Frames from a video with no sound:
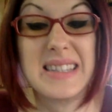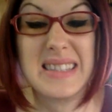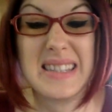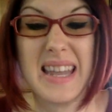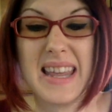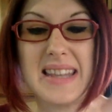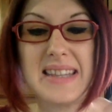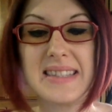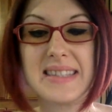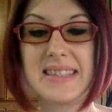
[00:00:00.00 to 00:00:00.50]

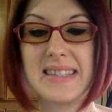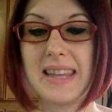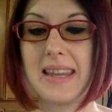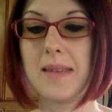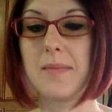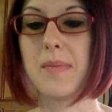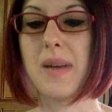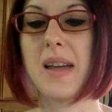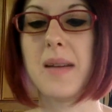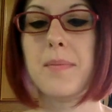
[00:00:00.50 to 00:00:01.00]

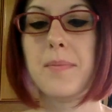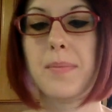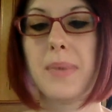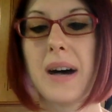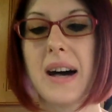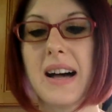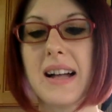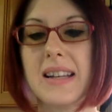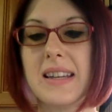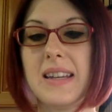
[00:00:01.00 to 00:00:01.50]
tensing my
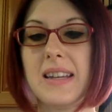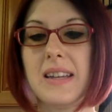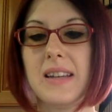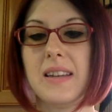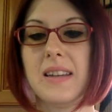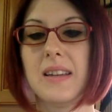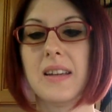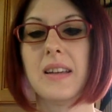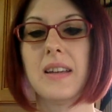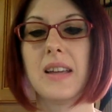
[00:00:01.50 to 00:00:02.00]

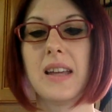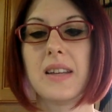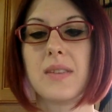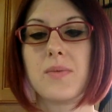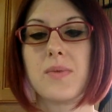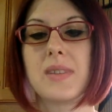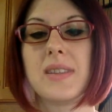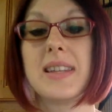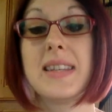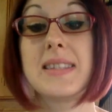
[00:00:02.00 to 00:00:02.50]
body and
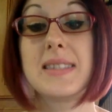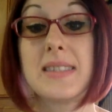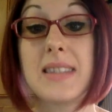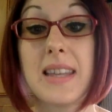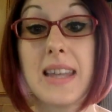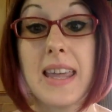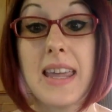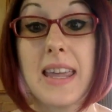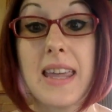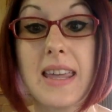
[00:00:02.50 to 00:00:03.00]

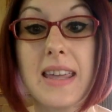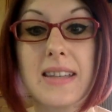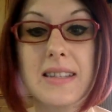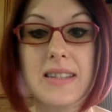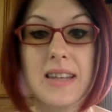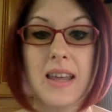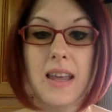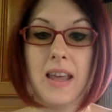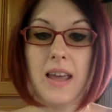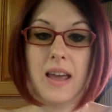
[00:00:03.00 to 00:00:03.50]
releasing it.